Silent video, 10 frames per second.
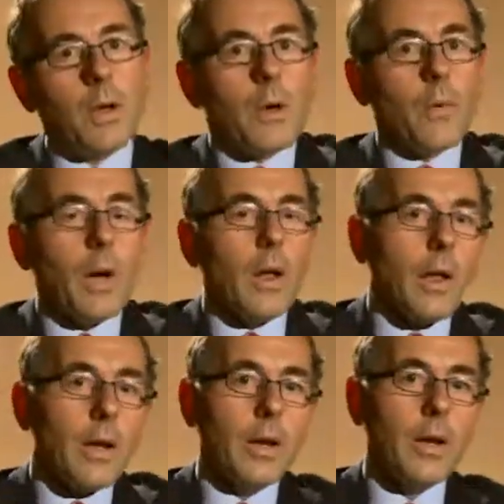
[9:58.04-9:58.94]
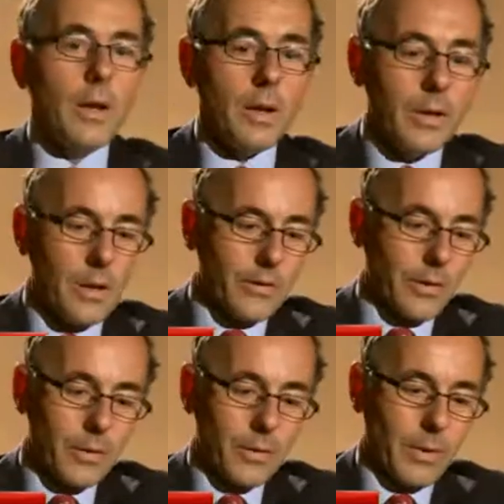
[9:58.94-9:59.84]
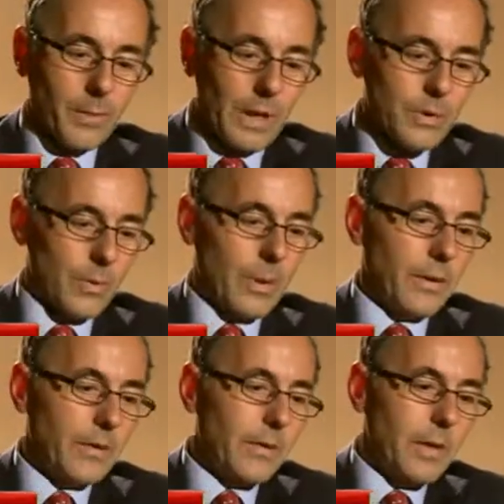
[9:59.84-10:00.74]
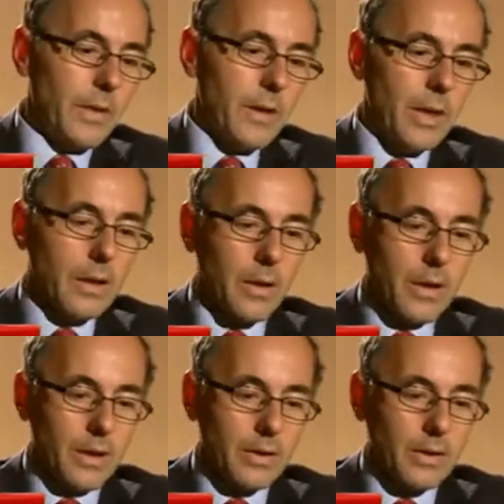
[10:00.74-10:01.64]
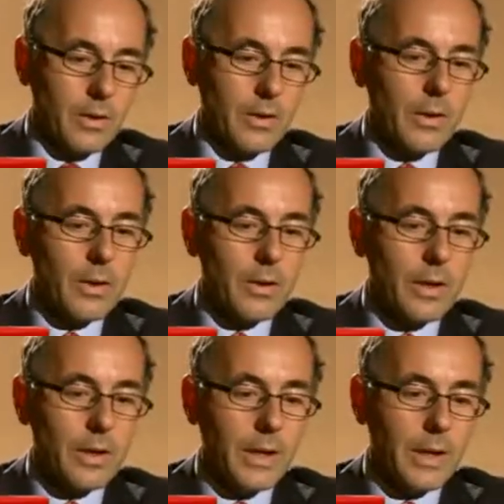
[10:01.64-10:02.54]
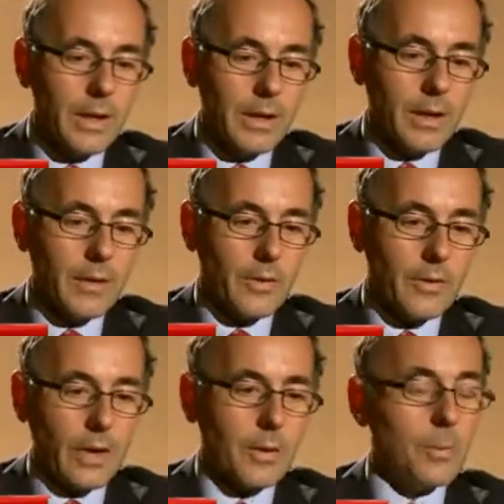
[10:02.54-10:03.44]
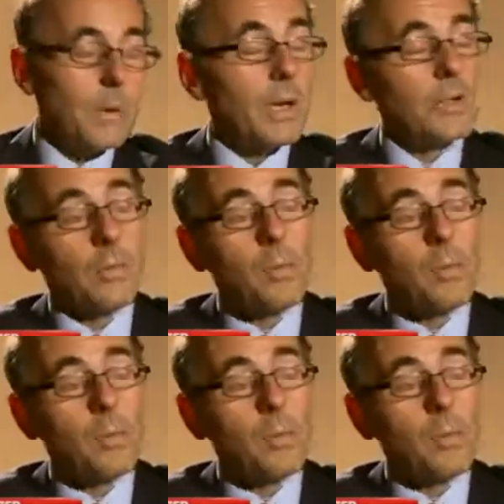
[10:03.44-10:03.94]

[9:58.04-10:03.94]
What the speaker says: Well, let's go through the major risks. I think clearly there's not going to be major